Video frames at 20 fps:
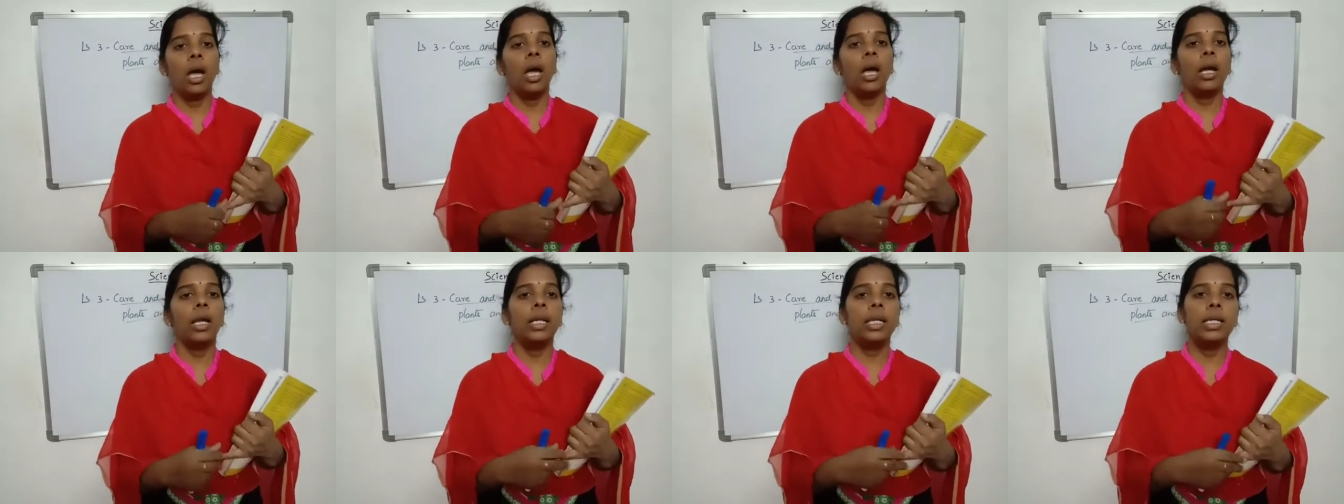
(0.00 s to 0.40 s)

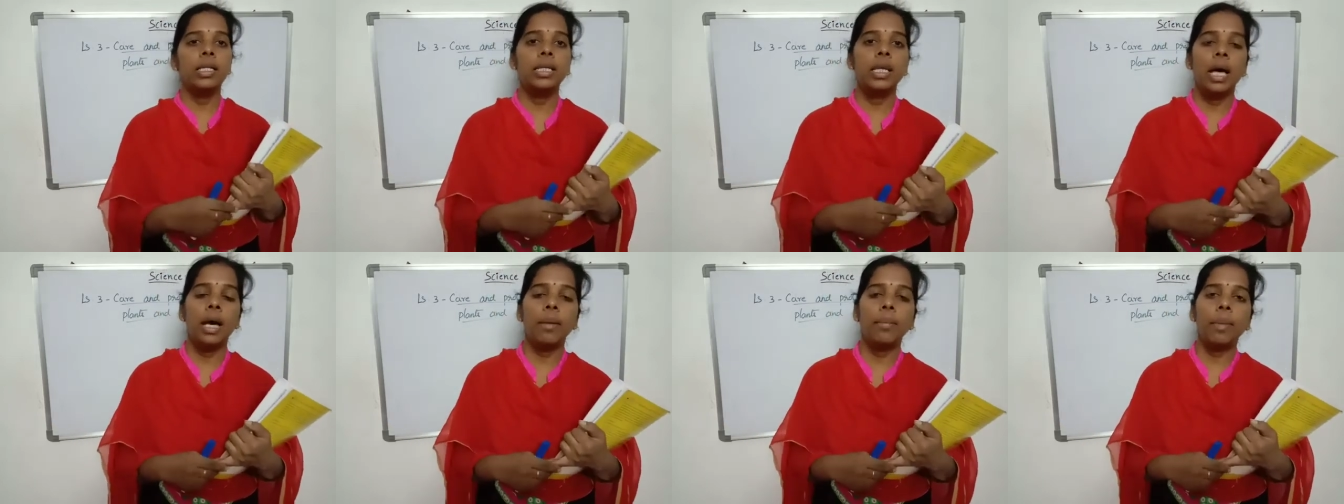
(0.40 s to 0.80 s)
it is
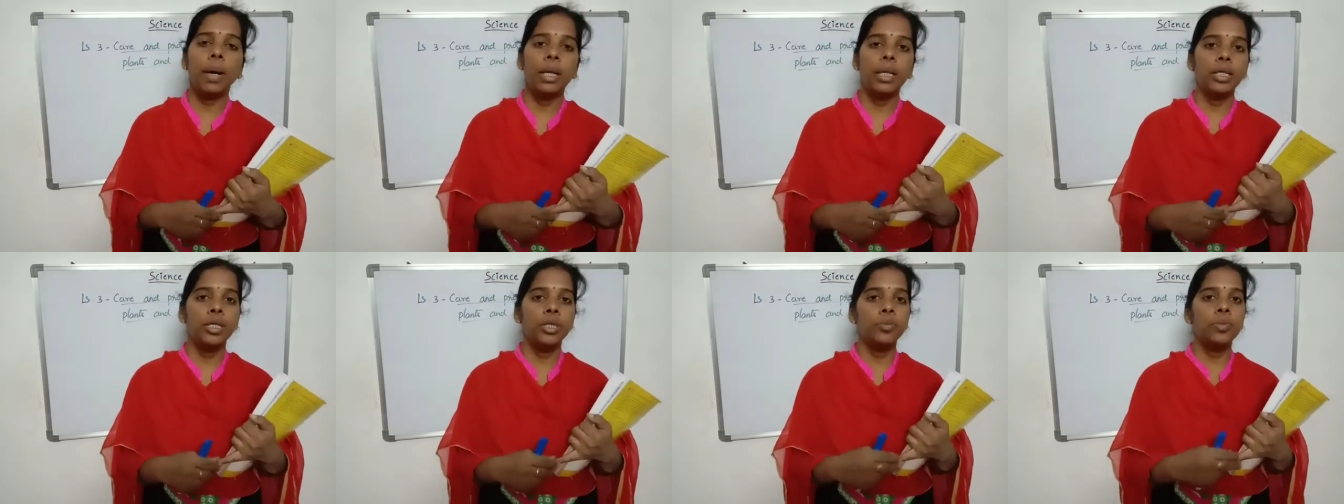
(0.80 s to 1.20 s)
a
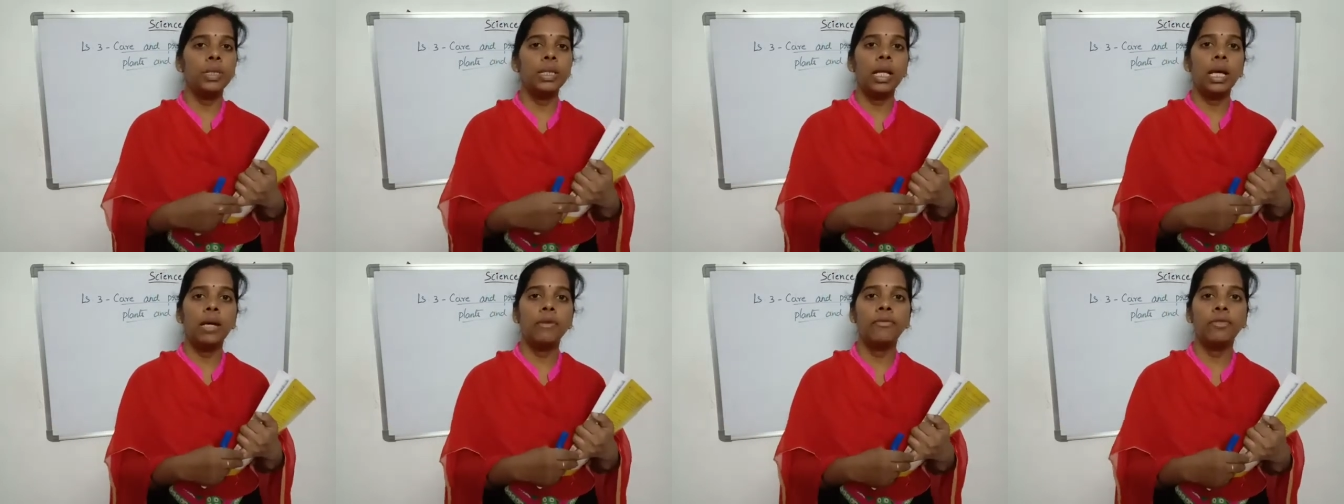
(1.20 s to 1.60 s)
punishable
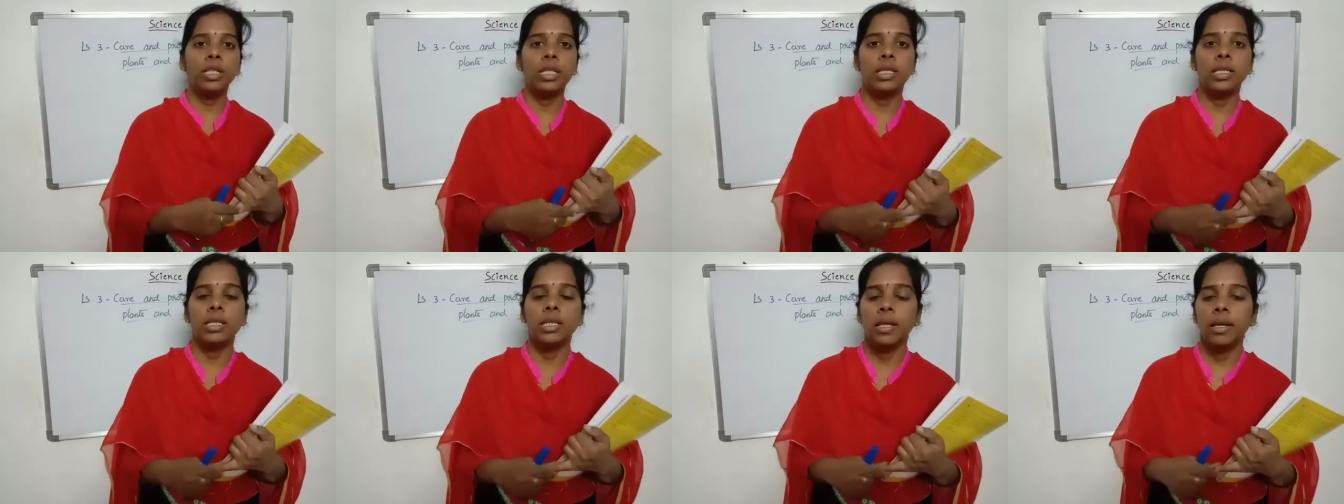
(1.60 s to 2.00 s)

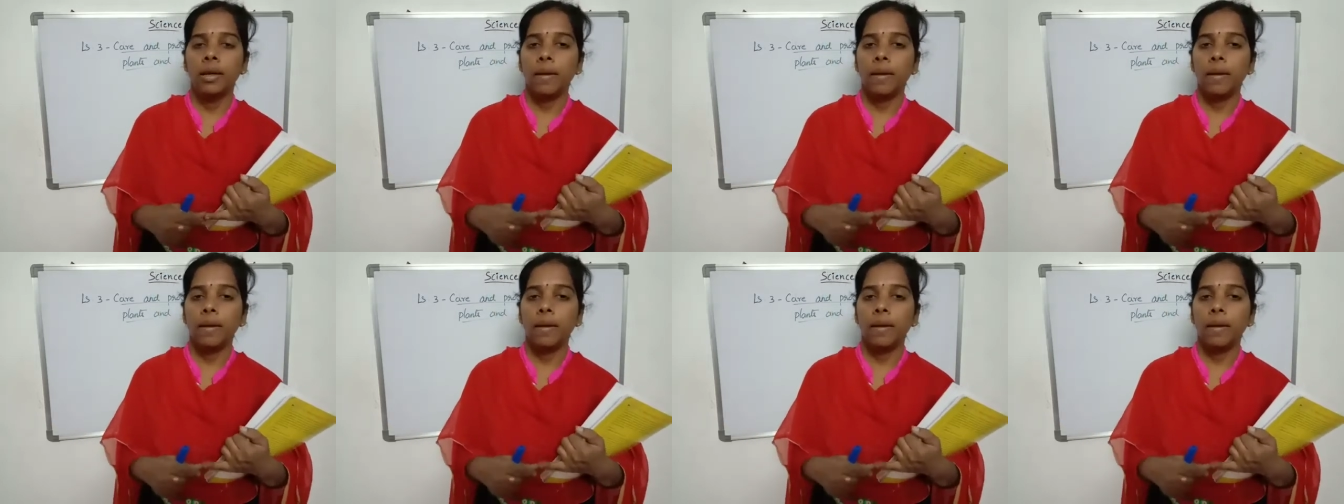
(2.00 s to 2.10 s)
offense.